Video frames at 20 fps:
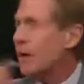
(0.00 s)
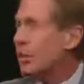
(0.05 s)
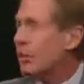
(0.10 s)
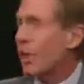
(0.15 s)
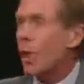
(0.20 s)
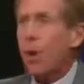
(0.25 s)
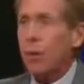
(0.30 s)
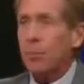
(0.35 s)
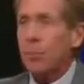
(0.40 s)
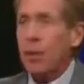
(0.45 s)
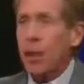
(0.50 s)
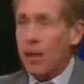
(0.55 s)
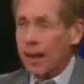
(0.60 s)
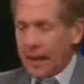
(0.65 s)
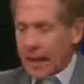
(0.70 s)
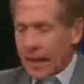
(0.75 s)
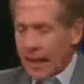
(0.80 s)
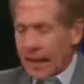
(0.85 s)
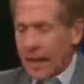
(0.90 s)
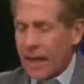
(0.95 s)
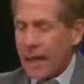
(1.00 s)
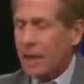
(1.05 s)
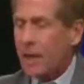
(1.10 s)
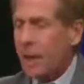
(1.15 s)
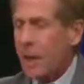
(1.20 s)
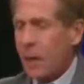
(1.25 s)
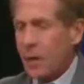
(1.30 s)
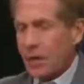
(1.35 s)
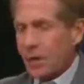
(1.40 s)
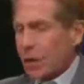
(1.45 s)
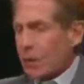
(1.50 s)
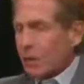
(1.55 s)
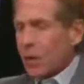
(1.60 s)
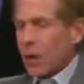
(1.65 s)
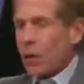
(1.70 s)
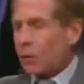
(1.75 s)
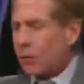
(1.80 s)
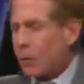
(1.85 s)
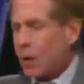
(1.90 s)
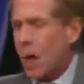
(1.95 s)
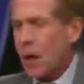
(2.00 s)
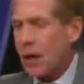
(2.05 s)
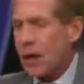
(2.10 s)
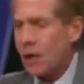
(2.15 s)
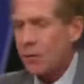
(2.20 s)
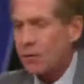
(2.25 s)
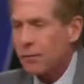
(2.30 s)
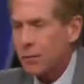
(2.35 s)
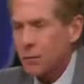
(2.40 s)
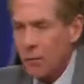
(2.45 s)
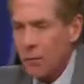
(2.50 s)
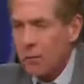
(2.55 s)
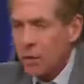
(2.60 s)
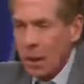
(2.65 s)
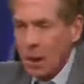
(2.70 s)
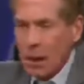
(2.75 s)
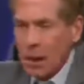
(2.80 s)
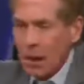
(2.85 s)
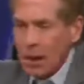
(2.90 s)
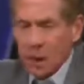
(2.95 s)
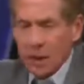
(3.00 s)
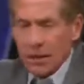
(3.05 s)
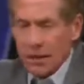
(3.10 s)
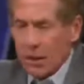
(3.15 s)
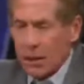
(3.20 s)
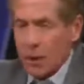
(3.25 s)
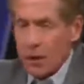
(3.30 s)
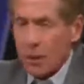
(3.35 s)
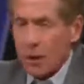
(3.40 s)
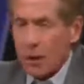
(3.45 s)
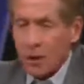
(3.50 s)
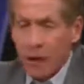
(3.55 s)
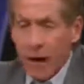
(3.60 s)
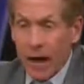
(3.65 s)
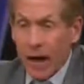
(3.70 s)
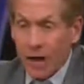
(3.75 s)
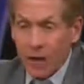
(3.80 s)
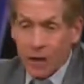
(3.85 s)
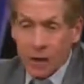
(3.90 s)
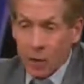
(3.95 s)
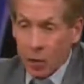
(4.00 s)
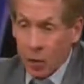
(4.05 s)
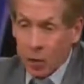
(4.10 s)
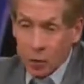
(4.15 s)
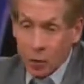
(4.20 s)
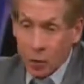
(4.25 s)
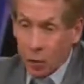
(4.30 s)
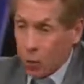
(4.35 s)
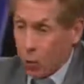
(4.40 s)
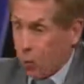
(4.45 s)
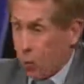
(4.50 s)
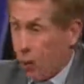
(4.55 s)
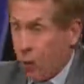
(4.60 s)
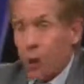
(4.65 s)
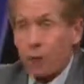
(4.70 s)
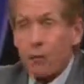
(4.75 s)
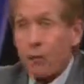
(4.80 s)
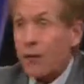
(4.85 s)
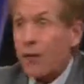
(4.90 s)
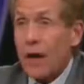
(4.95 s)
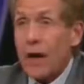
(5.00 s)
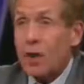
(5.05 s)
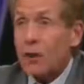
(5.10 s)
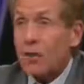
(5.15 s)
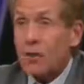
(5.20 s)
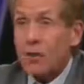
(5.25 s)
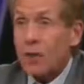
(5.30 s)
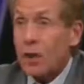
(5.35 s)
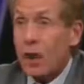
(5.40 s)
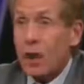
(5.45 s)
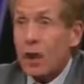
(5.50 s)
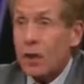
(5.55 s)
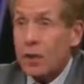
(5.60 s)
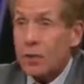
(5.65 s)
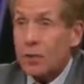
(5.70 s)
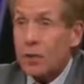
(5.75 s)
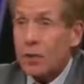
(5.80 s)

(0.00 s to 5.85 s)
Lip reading: They were all playing ahead. They're blocking for Darren McFadden, who went over 1,000 yards.